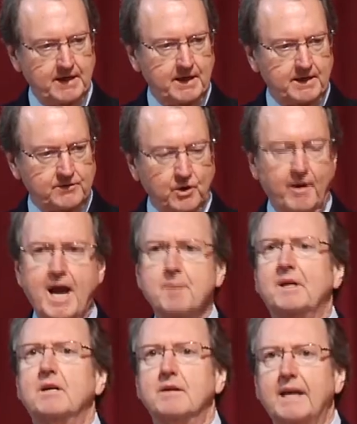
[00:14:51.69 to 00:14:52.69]
Joe
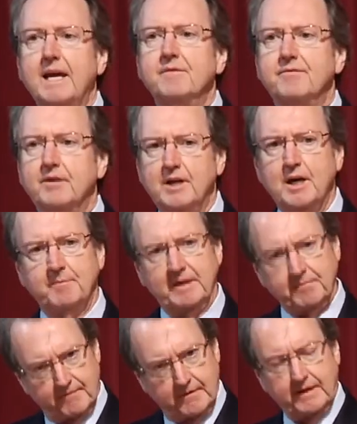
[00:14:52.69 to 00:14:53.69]
Hamaker gave for him
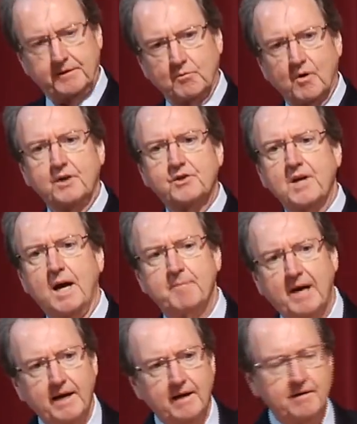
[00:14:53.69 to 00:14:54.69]
at the workshop
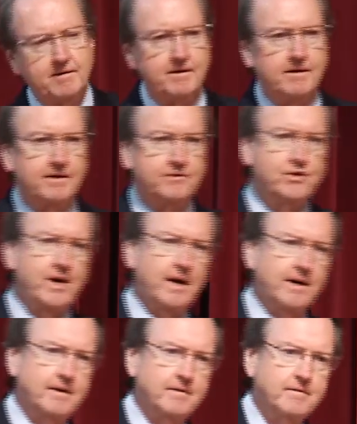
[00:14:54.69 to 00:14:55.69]
I
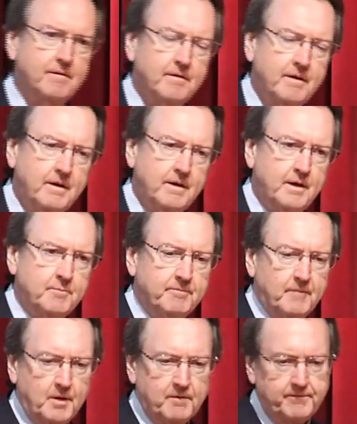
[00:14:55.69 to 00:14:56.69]
chaired
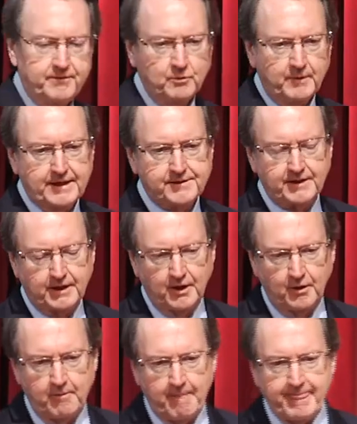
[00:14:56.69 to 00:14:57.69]
a few weeks
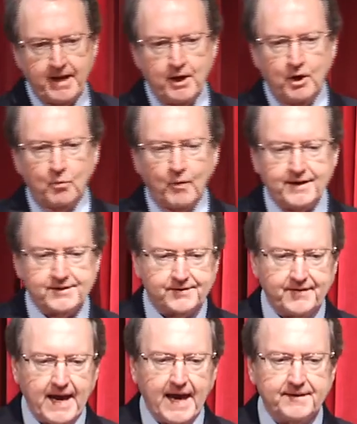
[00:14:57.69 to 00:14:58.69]
ago was
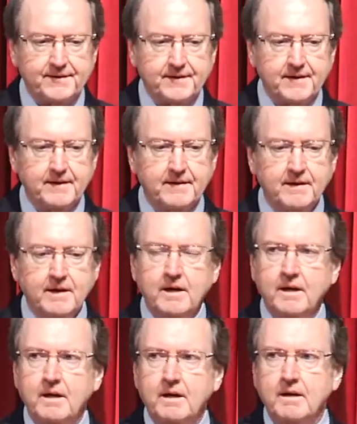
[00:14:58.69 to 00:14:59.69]
that
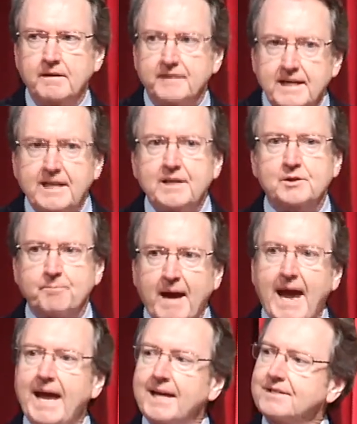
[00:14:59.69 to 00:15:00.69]
these
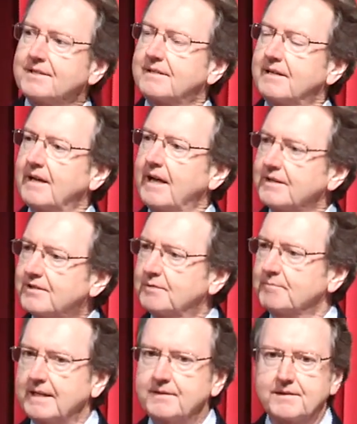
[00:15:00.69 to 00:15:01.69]
past
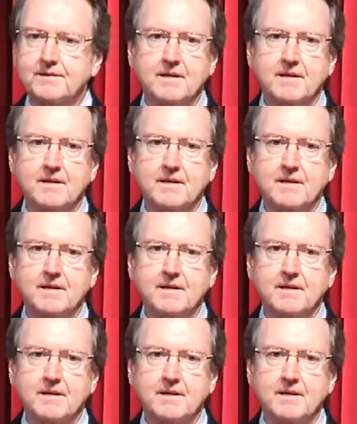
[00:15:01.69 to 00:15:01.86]
estimates